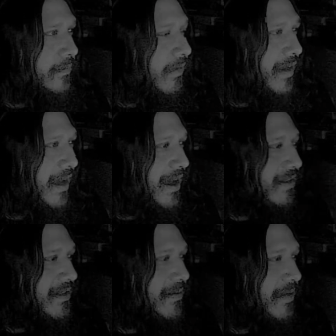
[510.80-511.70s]
yeah,
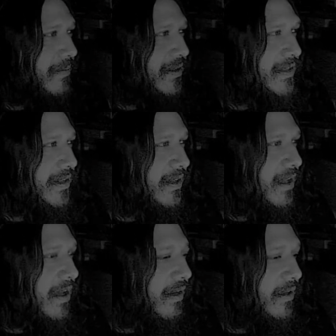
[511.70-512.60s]
I've been seeing a
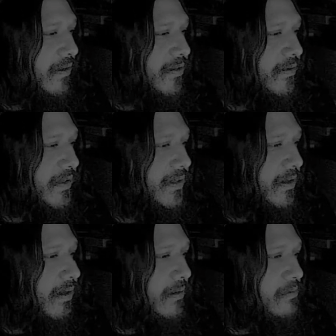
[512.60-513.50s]
lot of news
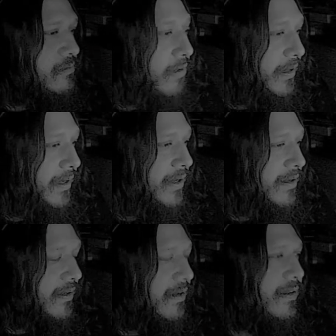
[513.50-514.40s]
recently. Really
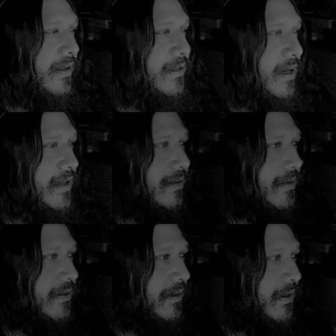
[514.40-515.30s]
good. Oh, that's awesome,
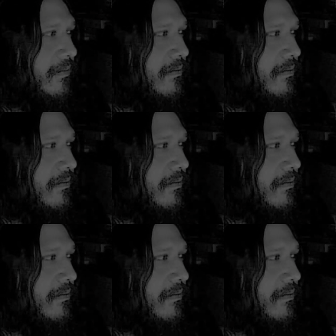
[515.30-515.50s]
Sri.